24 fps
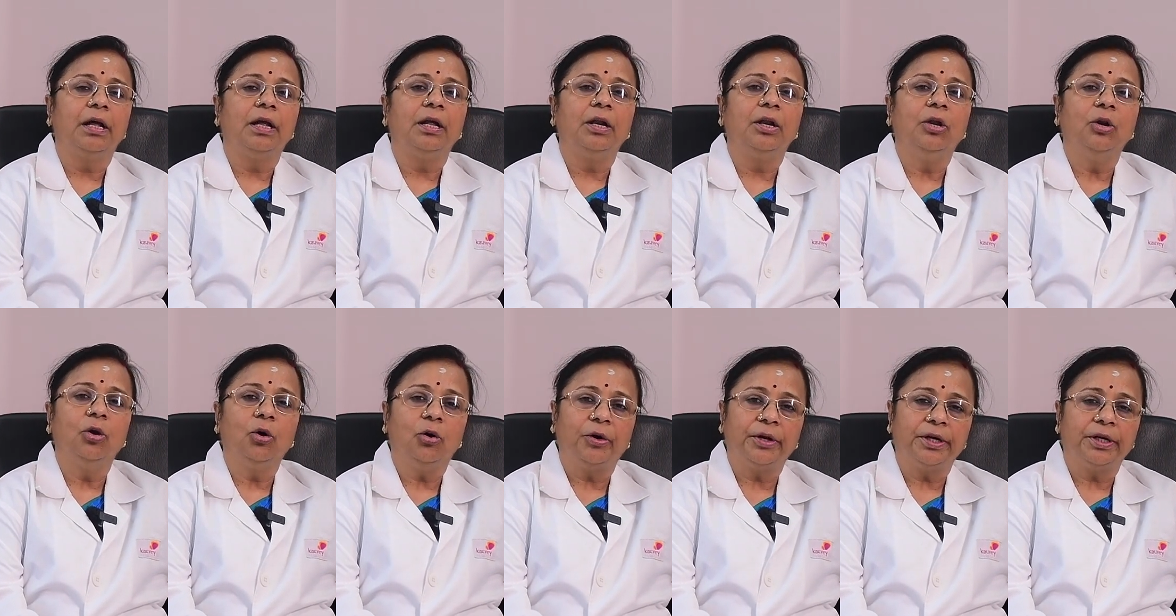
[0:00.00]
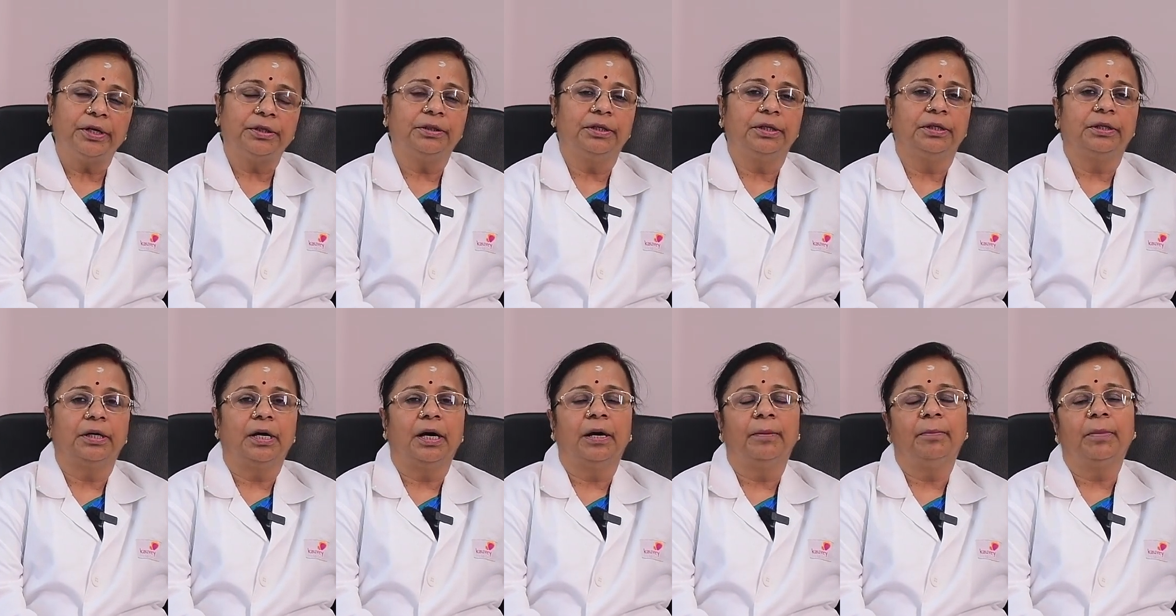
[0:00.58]
lower
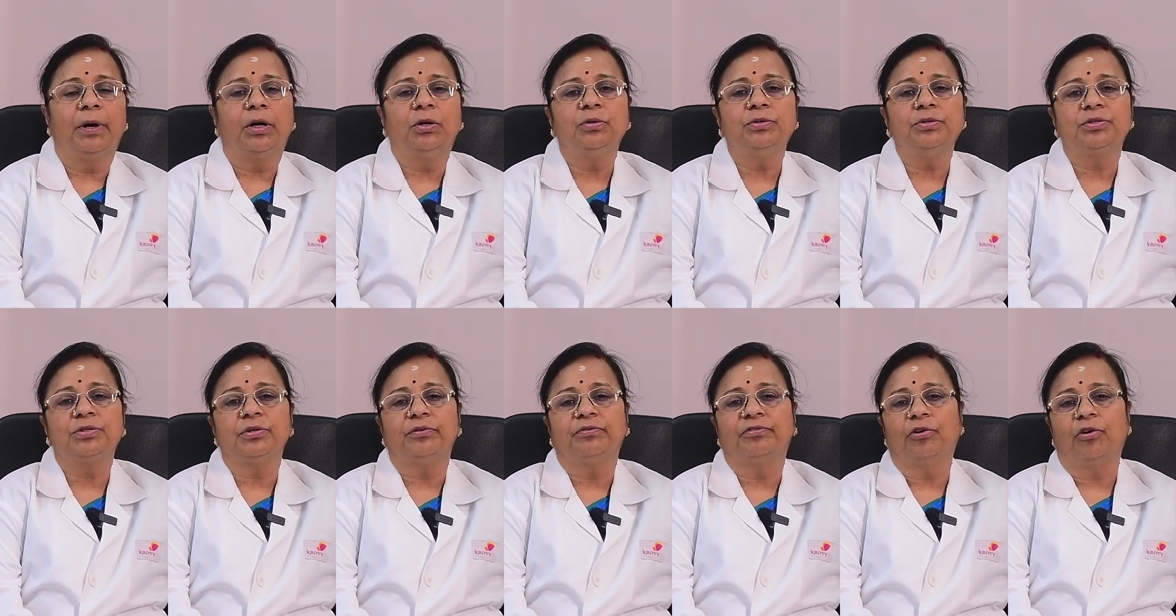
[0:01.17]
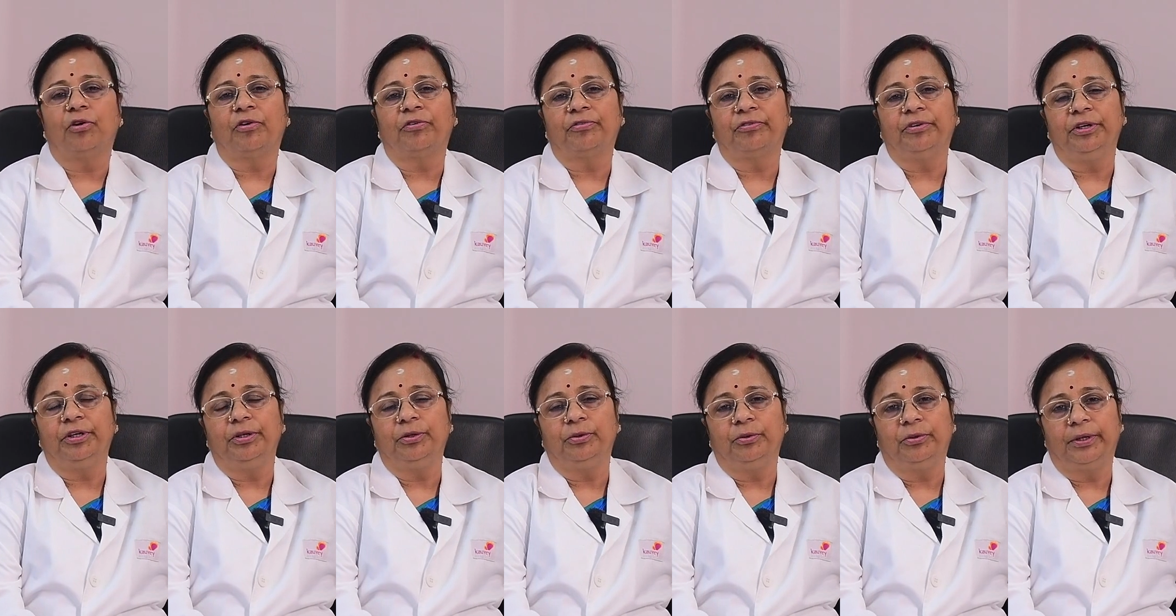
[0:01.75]
the amounts of
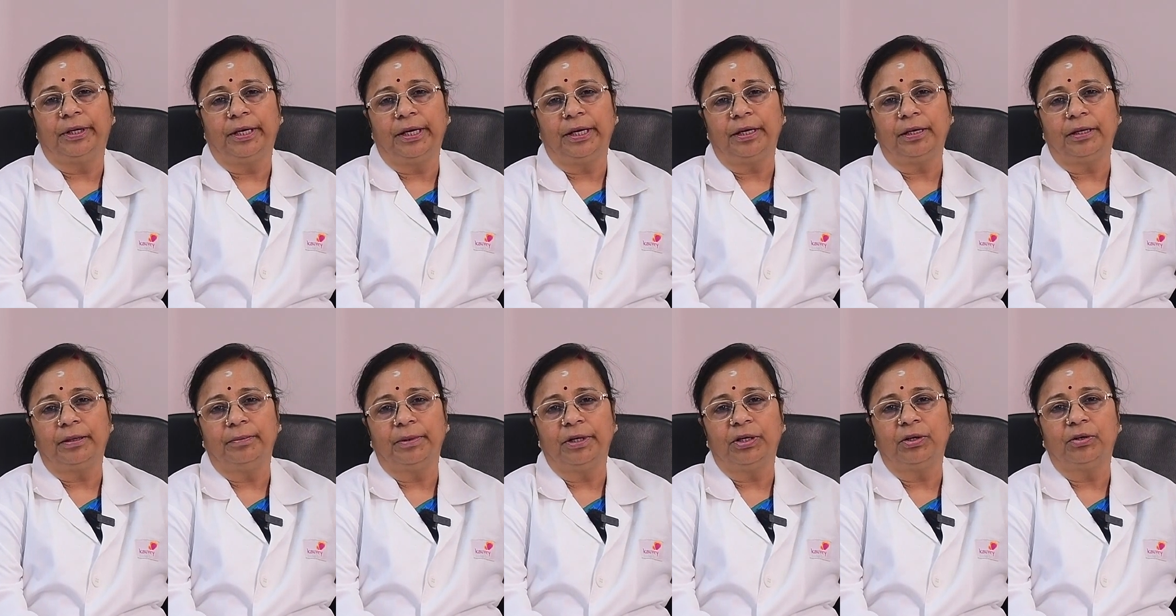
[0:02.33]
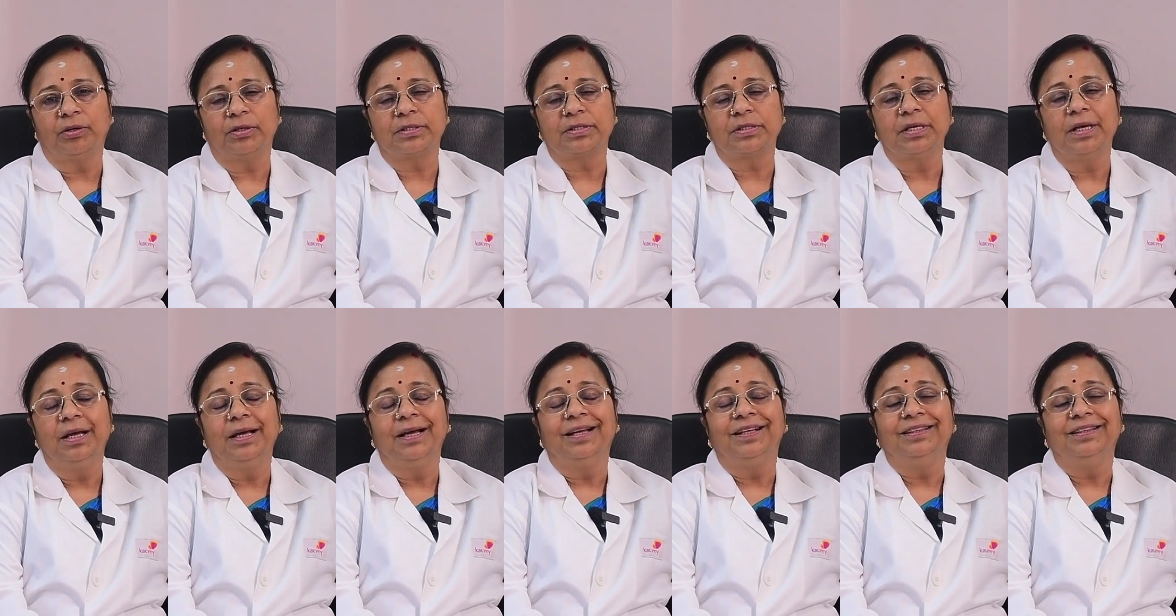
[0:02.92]
coffee you take because